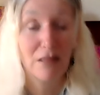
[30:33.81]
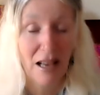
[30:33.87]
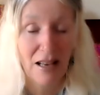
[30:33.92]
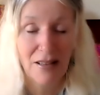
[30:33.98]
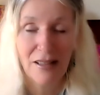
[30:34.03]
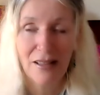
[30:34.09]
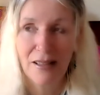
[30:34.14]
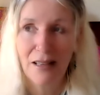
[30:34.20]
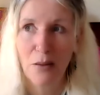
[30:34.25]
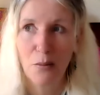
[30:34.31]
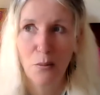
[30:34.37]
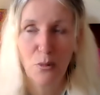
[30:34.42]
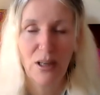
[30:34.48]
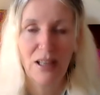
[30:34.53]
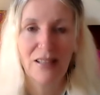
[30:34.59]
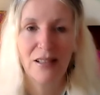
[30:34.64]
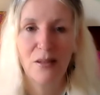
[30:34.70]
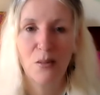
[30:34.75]
as I said,
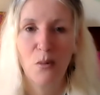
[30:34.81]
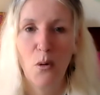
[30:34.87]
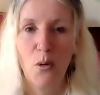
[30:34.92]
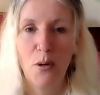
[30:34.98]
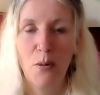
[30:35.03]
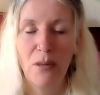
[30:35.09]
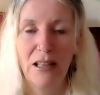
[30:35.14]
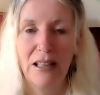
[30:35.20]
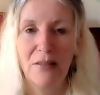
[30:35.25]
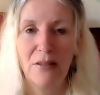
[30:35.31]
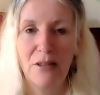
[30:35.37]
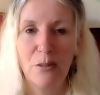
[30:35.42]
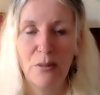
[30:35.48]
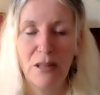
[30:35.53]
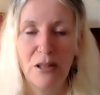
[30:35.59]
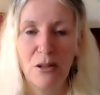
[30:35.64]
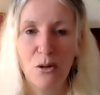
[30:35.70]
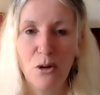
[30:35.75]
brings us what we believe to
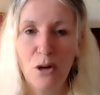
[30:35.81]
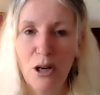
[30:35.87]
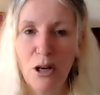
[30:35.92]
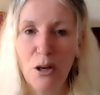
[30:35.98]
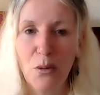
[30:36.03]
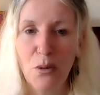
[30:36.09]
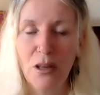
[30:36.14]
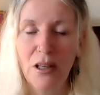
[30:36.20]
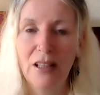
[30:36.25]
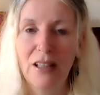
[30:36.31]
be true,